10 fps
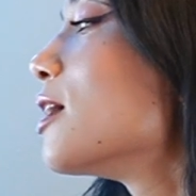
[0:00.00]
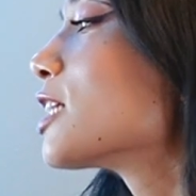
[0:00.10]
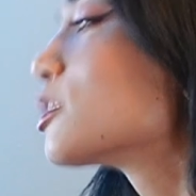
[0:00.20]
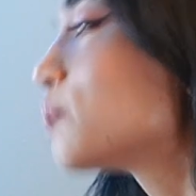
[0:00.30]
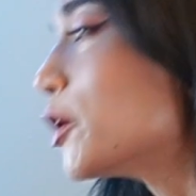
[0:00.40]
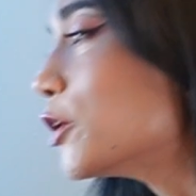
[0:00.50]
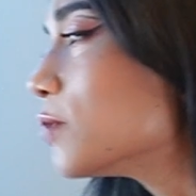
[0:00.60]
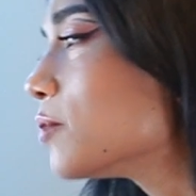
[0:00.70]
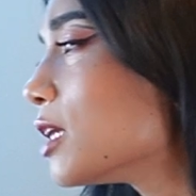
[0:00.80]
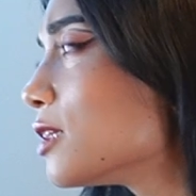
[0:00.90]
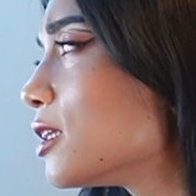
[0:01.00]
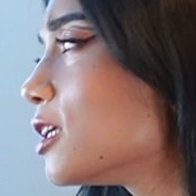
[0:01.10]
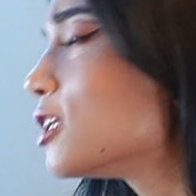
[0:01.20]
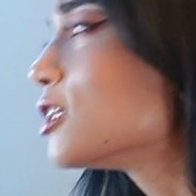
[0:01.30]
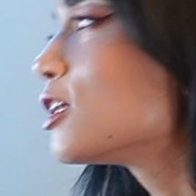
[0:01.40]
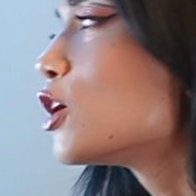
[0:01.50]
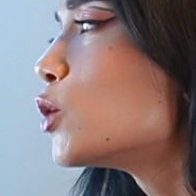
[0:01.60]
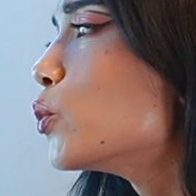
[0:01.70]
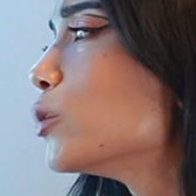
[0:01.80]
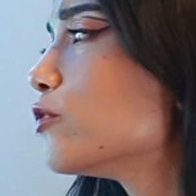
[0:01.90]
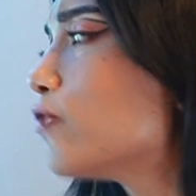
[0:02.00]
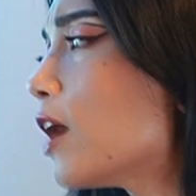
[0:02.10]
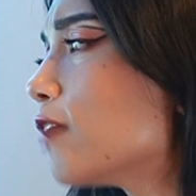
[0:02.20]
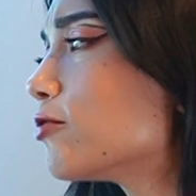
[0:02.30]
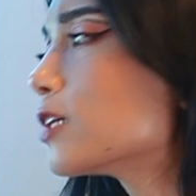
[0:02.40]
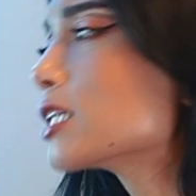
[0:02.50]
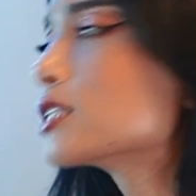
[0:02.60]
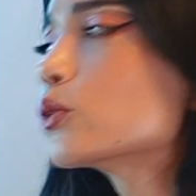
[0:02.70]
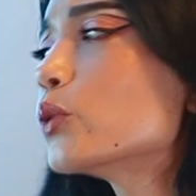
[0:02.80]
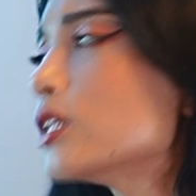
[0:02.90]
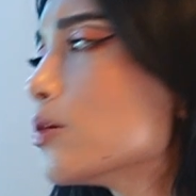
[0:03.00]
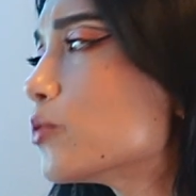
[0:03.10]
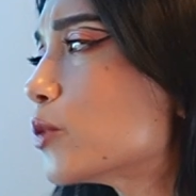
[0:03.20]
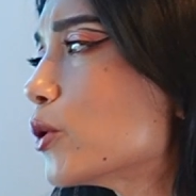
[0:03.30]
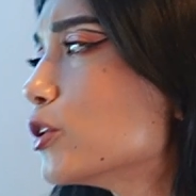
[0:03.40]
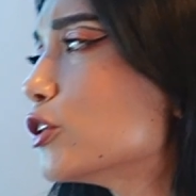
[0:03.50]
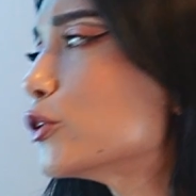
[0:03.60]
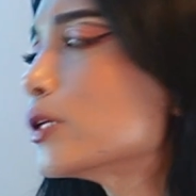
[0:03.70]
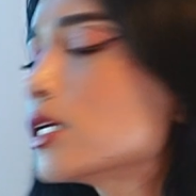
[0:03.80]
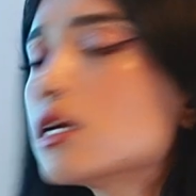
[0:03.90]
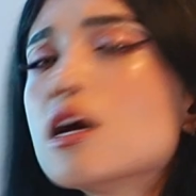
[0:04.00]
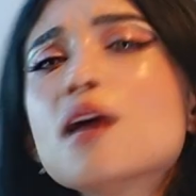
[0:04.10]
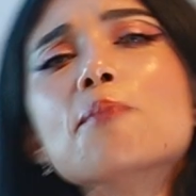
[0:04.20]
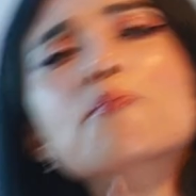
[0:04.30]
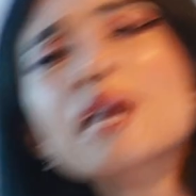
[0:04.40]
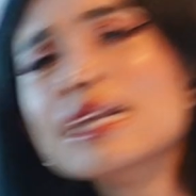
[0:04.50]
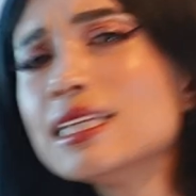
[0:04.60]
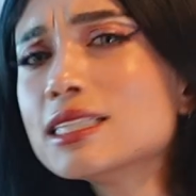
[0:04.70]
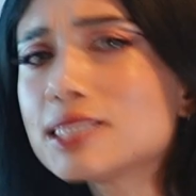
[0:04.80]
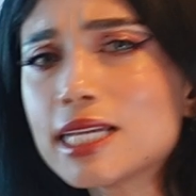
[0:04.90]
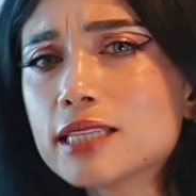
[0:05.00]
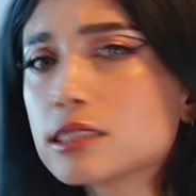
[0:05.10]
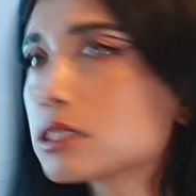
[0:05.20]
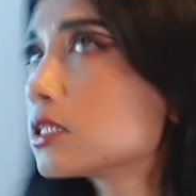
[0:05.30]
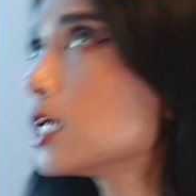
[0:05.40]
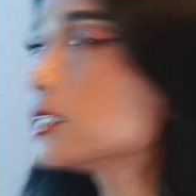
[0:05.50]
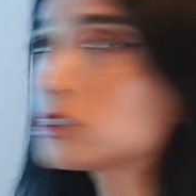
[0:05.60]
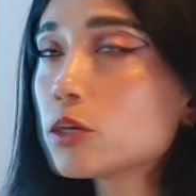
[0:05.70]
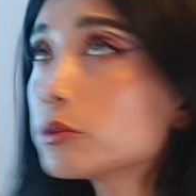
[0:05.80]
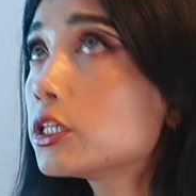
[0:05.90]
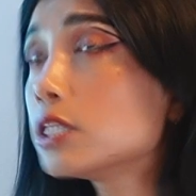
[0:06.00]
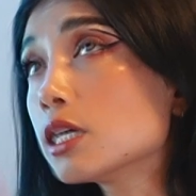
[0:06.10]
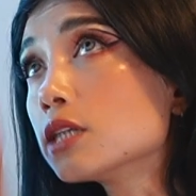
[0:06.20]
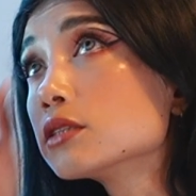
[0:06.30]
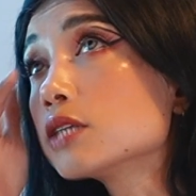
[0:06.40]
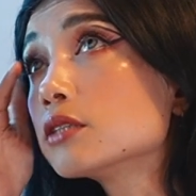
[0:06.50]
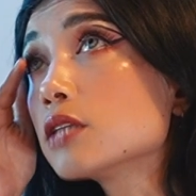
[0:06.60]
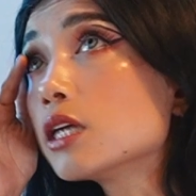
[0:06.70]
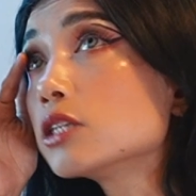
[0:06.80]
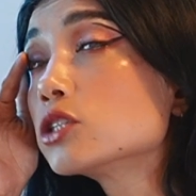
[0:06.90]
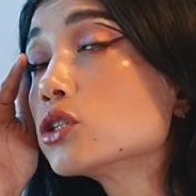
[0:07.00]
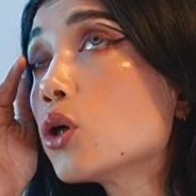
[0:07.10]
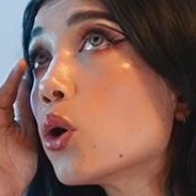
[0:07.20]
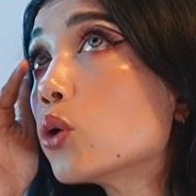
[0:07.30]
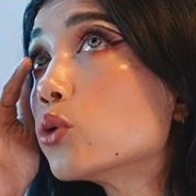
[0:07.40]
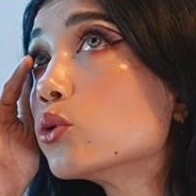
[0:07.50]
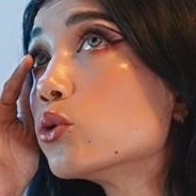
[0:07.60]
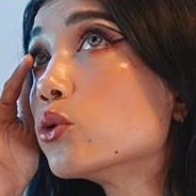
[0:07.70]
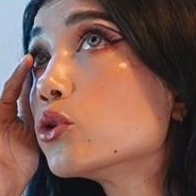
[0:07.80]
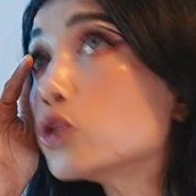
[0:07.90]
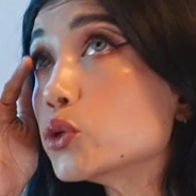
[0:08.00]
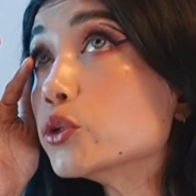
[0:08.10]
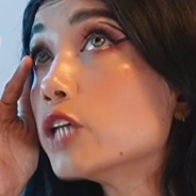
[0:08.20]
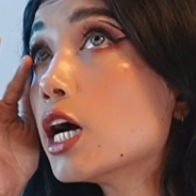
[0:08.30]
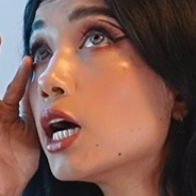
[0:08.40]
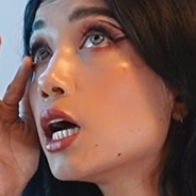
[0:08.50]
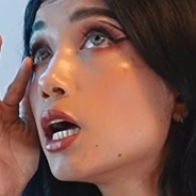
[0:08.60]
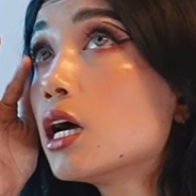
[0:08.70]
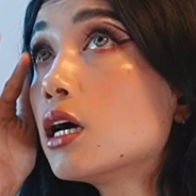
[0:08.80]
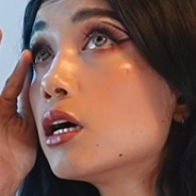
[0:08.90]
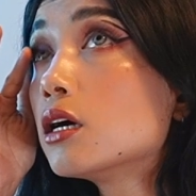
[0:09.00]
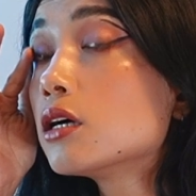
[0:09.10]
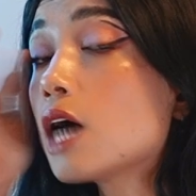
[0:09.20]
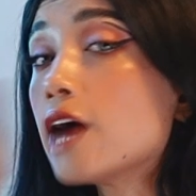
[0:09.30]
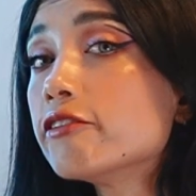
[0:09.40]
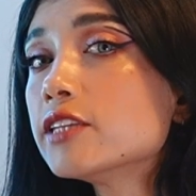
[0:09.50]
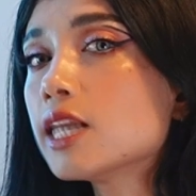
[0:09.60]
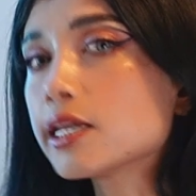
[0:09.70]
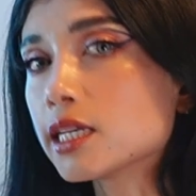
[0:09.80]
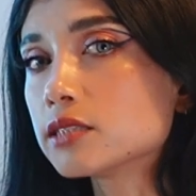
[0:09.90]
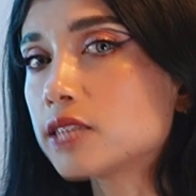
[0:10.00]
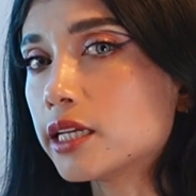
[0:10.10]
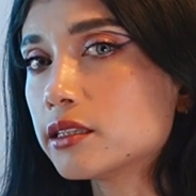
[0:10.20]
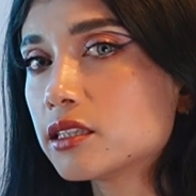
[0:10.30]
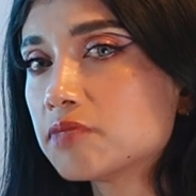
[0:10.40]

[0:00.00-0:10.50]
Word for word: experimenting with fabrics, with embroidery, many sets. That's something else that is like so HyunA, having like a set,